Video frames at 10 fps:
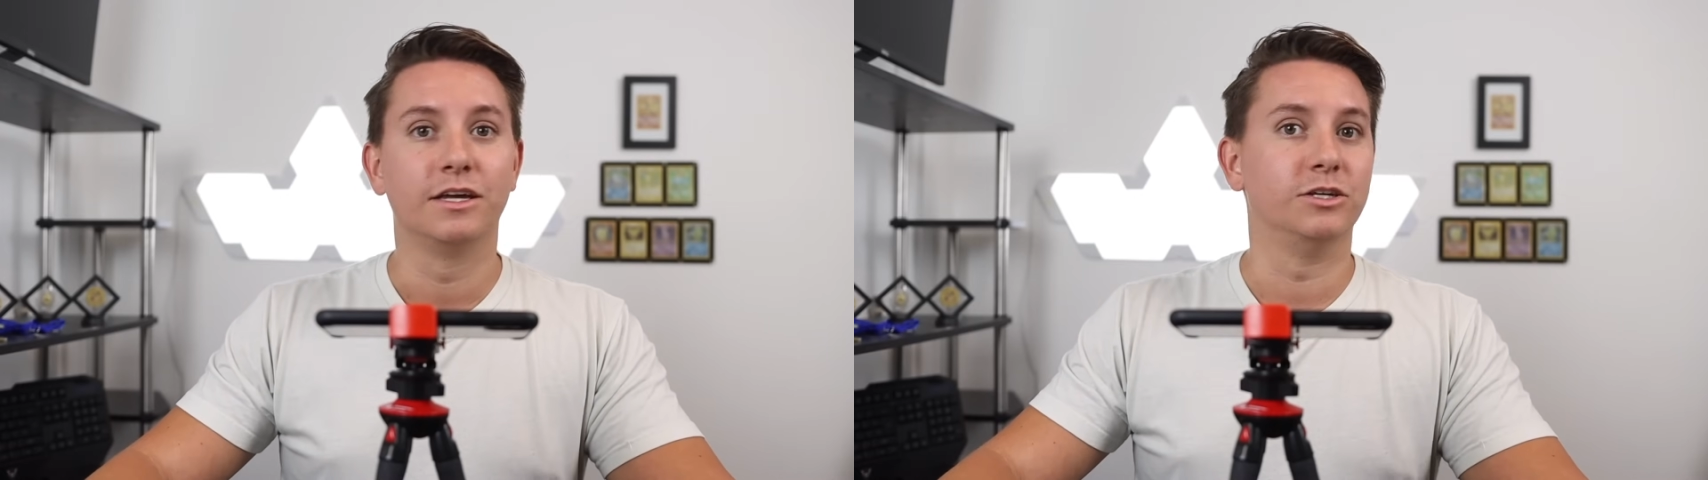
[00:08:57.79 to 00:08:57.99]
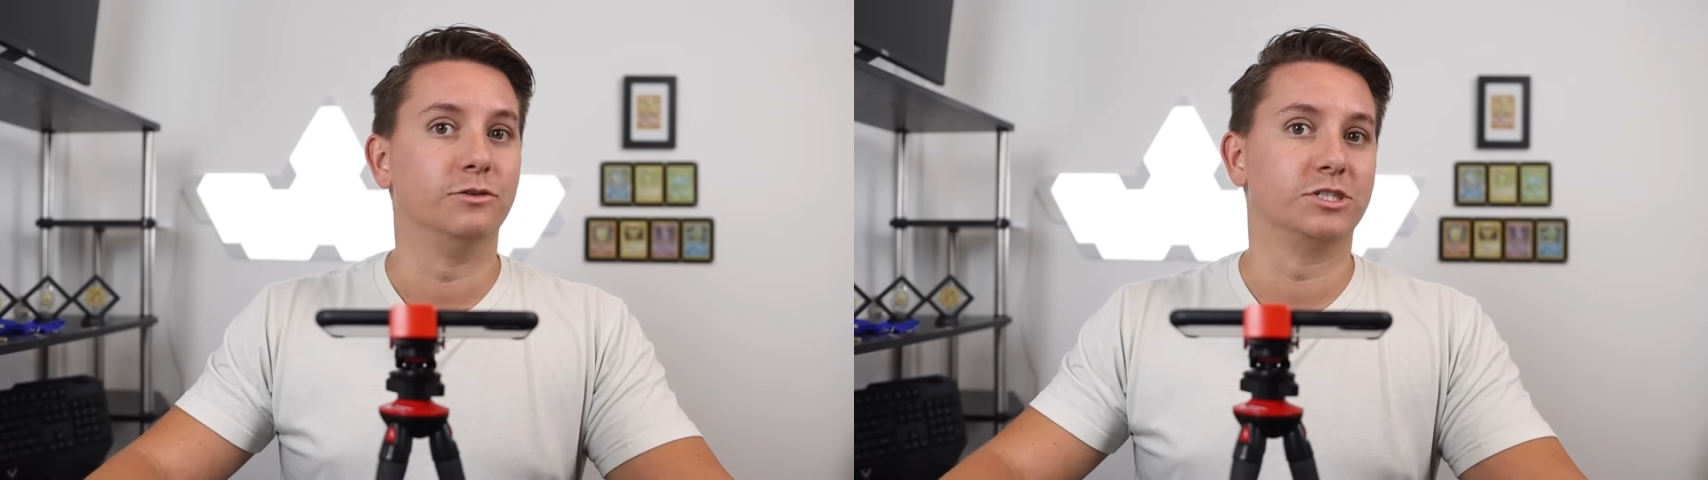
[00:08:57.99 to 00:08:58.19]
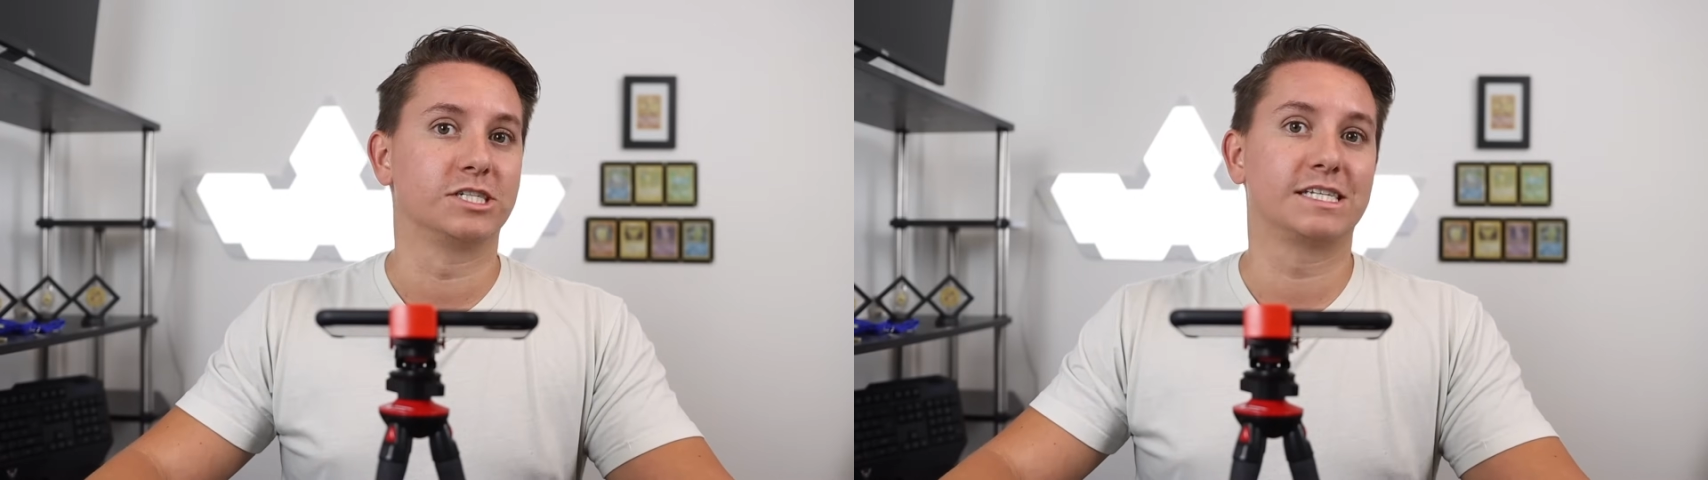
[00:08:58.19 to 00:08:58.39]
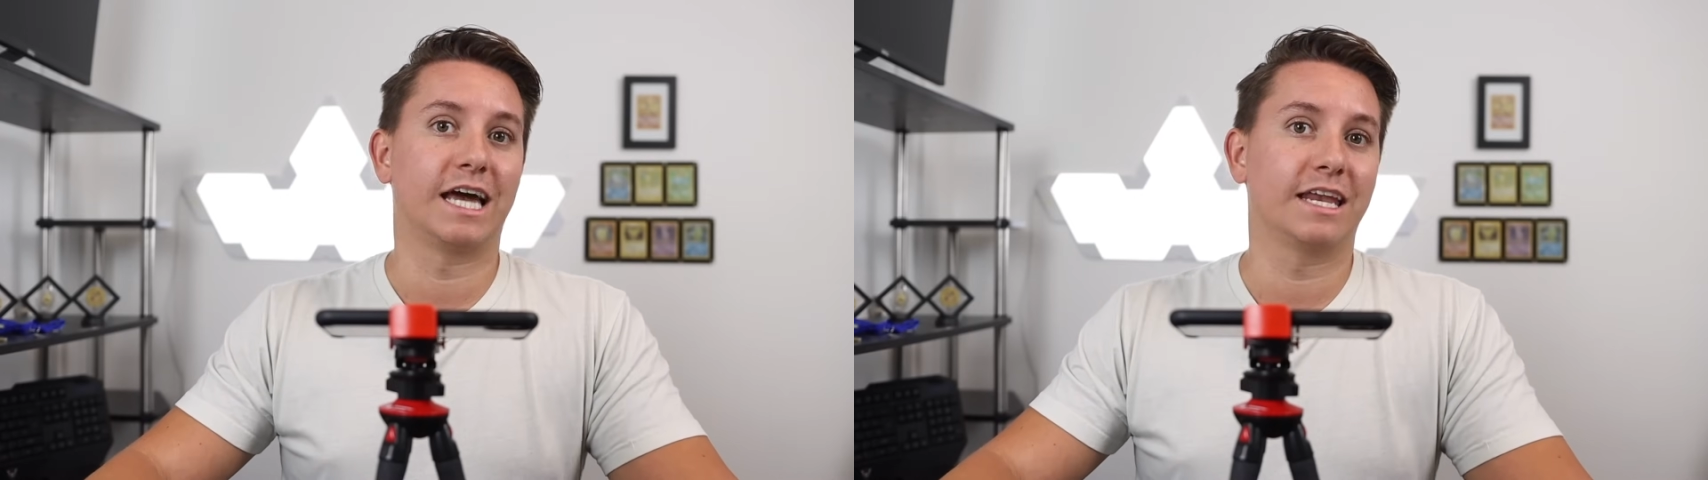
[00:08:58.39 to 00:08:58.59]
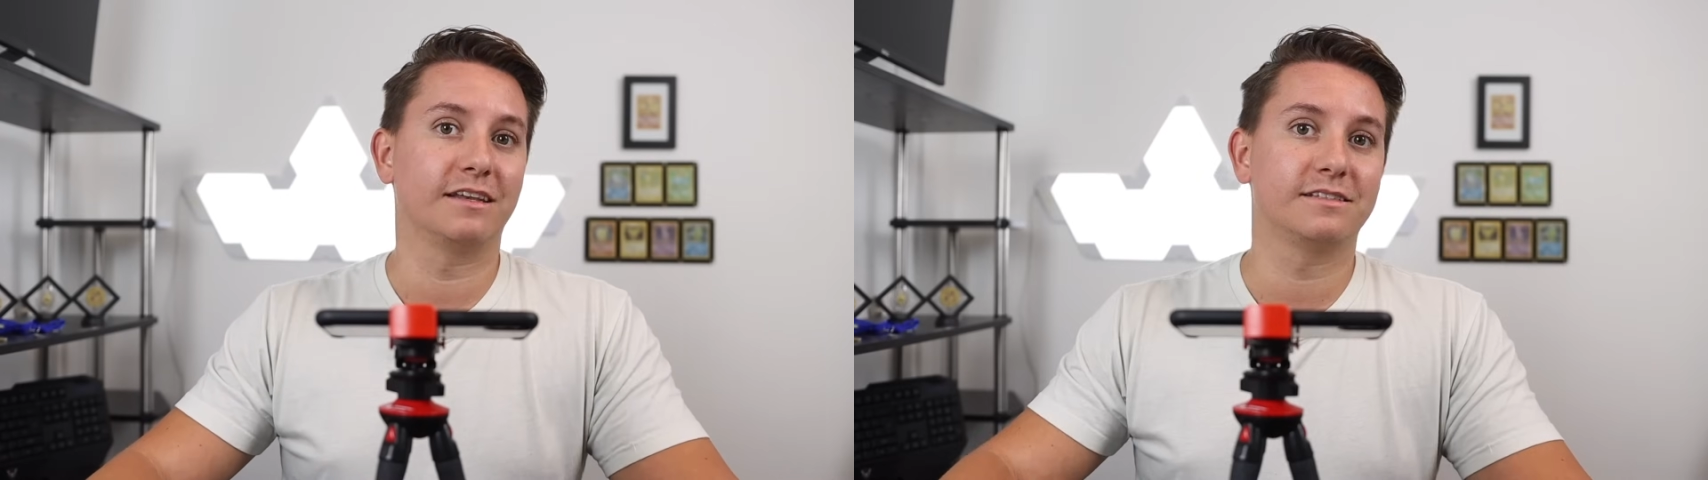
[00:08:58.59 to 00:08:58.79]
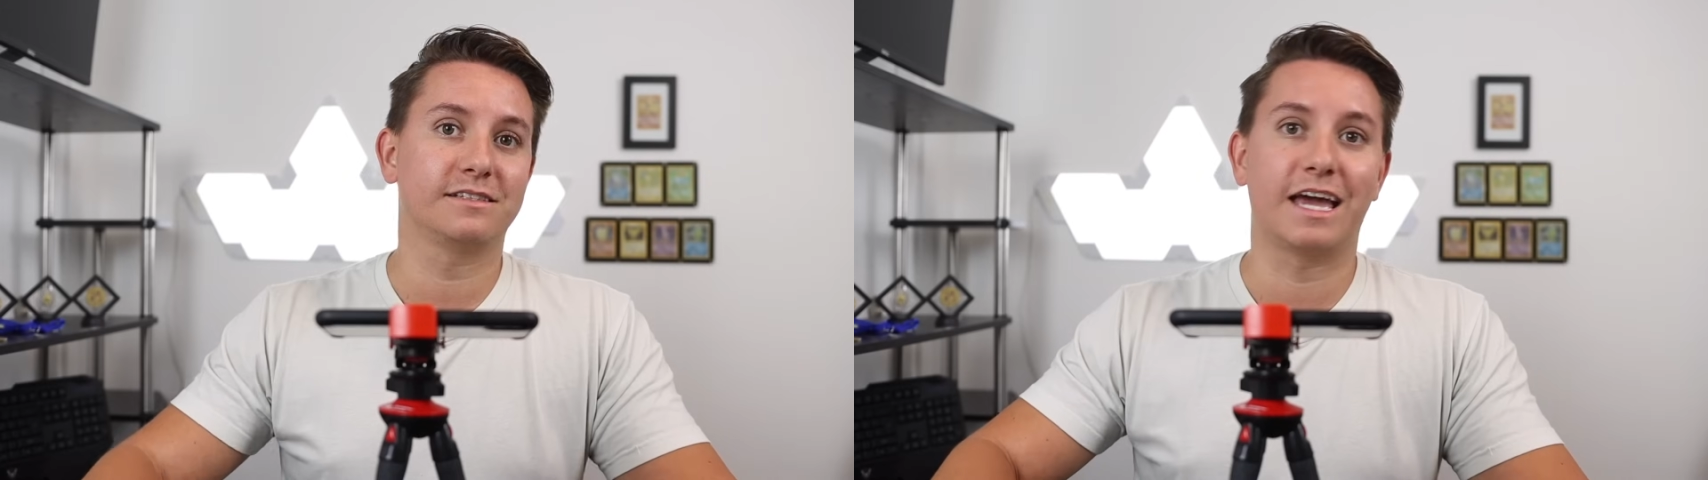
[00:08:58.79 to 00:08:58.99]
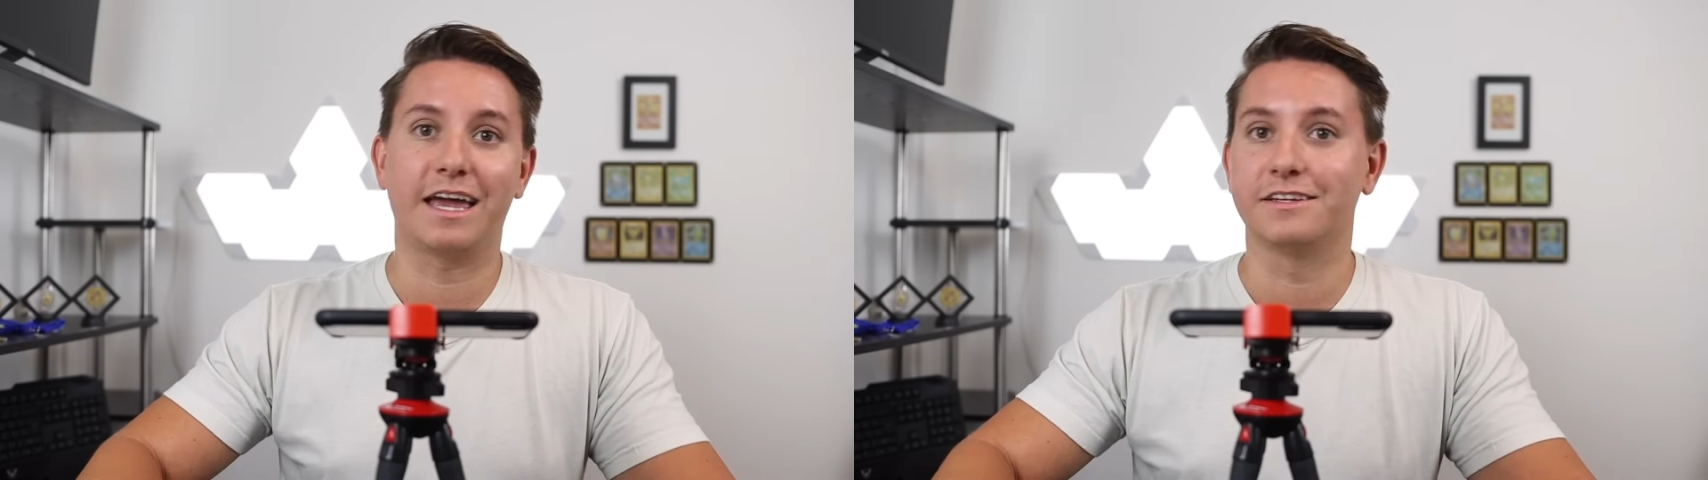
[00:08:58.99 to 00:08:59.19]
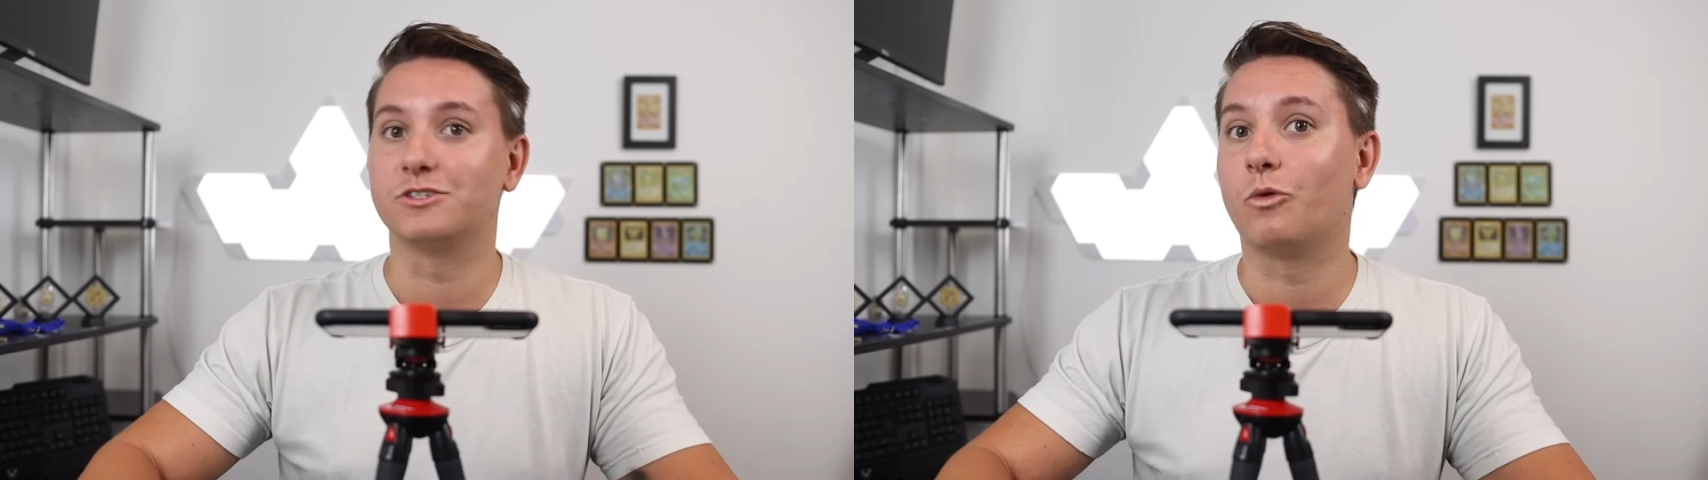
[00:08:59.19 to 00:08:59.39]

you just set 10 to